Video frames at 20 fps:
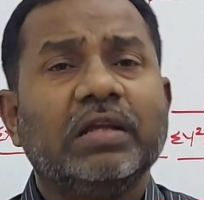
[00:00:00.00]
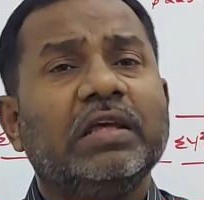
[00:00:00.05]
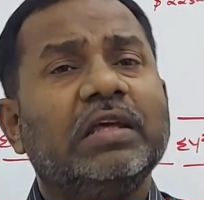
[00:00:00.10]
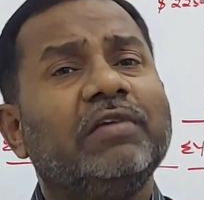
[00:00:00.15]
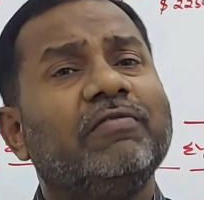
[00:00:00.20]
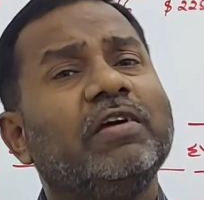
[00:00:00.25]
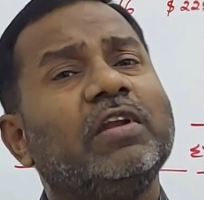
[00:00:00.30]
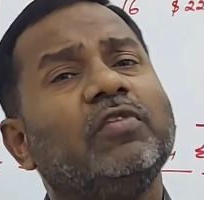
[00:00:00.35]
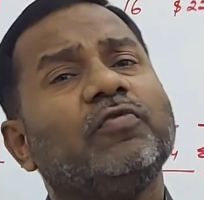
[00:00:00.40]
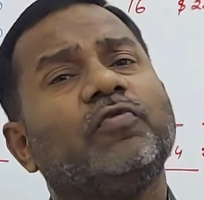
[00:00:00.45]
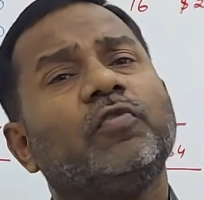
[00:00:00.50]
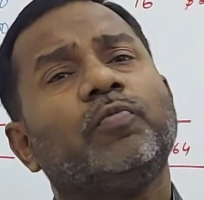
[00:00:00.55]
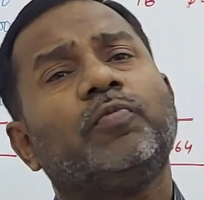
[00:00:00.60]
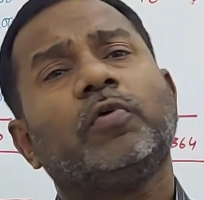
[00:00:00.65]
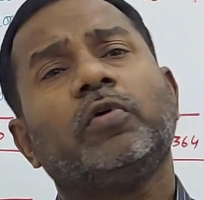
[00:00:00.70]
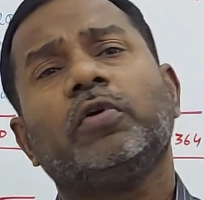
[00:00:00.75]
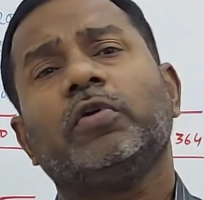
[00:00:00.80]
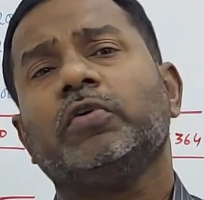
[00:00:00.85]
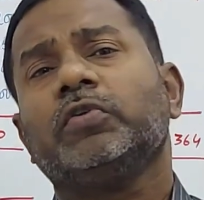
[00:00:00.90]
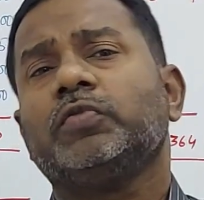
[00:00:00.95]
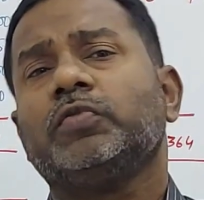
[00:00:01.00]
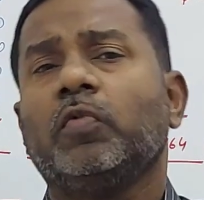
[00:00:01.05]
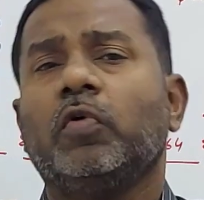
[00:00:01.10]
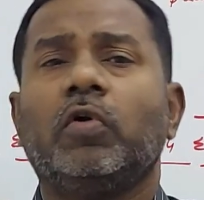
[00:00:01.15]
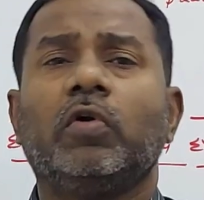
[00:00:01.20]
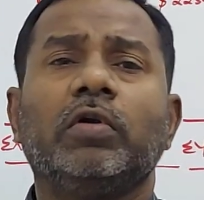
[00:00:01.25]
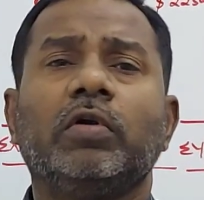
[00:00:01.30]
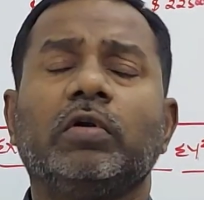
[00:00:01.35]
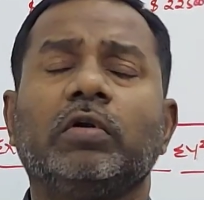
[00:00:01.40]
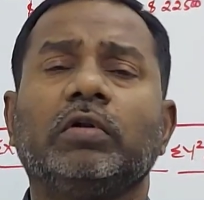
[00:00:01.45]
even if you produce
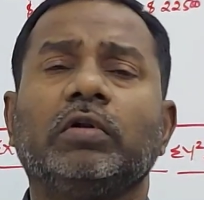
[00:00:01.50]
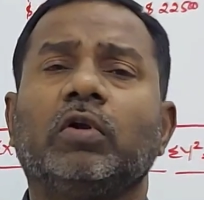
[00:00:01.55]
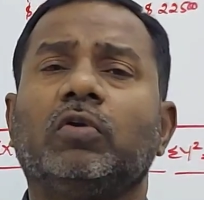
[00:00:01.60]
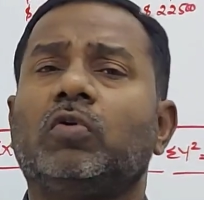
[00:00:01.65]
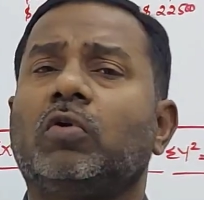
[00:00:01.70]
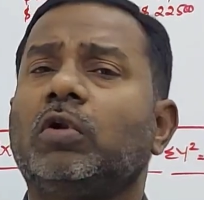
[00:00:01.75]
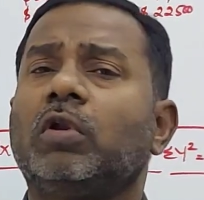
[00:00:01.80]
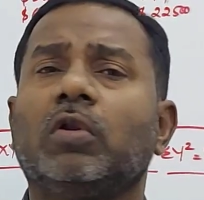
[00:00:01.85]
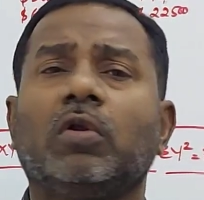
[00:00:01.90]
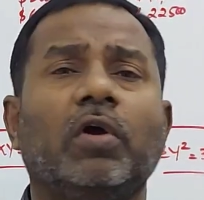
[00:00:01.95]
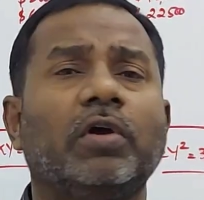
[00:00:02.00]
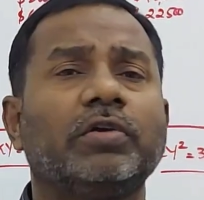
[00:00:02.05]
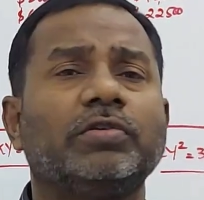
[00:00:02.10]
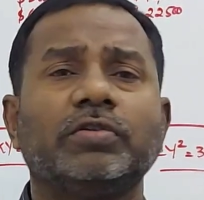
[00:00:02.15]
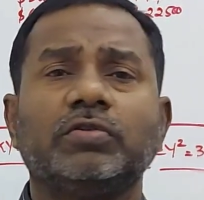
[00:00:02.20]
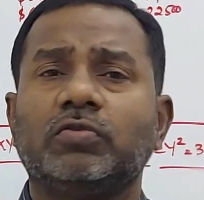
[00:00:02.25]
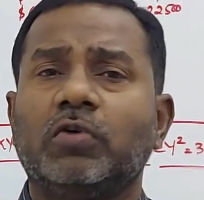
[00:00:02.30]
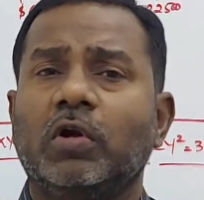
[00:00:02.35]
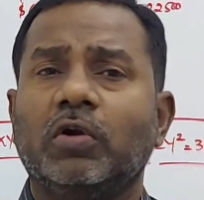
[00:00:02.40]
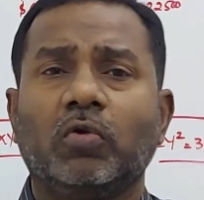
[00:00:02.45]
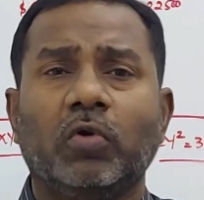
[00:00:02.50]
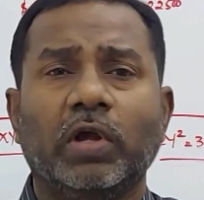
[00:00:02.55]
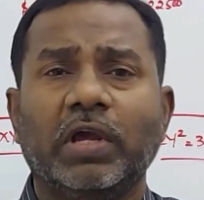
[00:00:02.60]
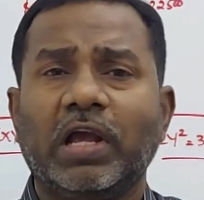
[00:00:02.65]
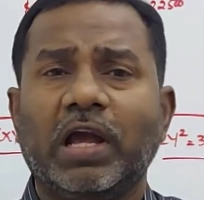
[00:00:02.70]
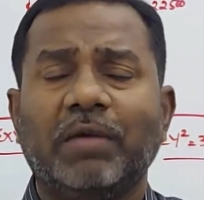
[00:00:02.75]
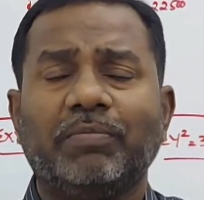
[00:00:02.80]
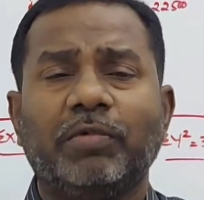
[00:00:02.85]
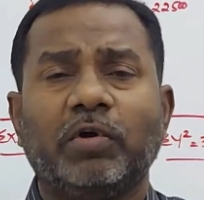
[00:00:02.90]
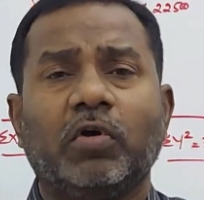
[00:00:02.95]
more, your total cost is not
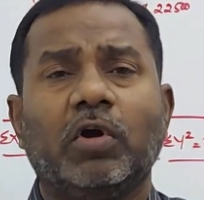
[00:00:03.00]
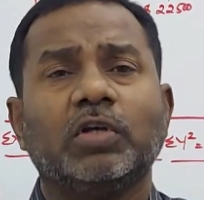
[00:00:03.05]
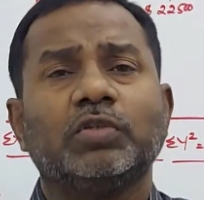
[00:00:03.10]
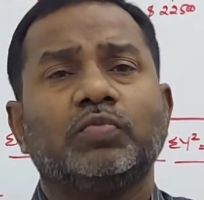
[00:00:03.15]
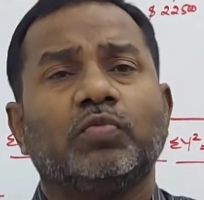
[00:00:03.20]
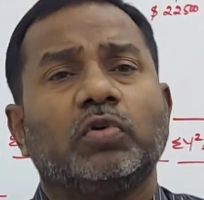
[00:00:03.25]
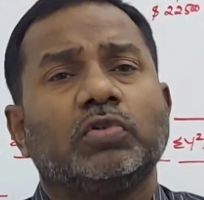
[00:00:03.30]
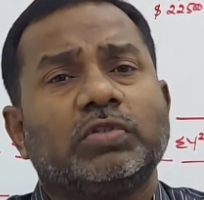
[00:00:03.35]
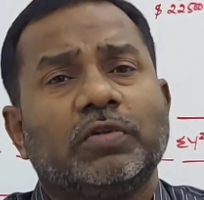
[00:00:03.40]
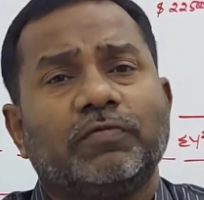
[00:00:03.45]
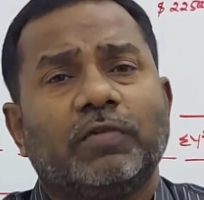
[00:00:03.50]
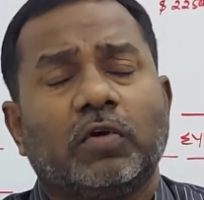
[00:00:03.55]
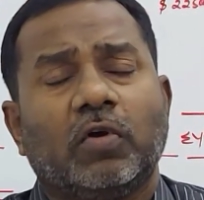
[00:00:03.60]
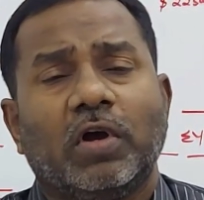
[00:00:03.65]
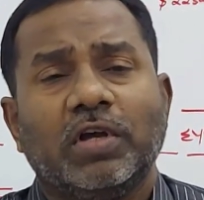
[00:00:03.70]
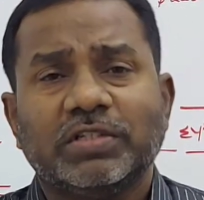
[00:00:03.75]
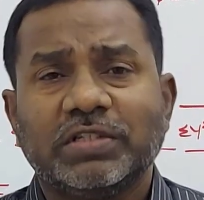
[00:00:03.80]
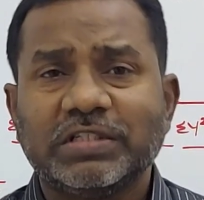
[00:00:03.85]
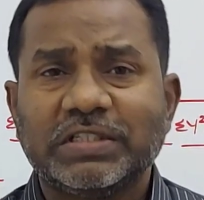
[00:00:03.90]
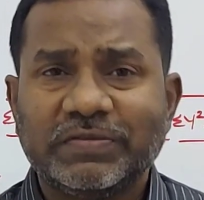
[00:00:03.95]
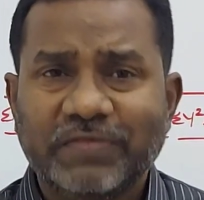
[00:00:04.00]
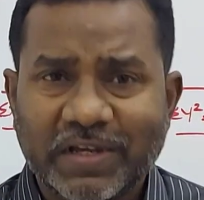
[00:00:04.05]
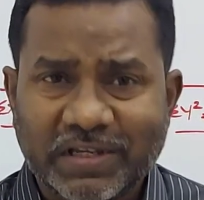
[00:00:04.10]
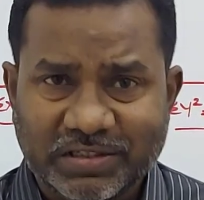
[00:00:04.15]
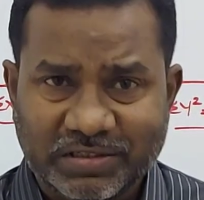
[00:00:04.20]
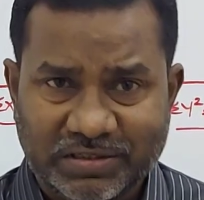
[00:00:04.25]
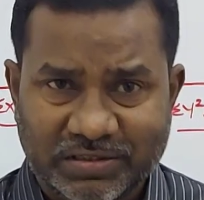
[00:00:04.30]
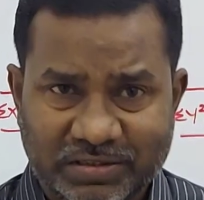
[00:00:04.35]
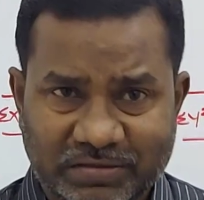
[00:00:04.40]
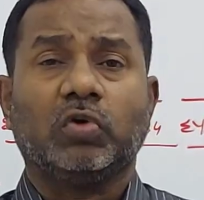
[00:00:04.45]
going up because most of the cost is
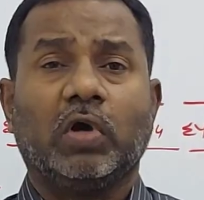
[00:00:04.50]
fixed.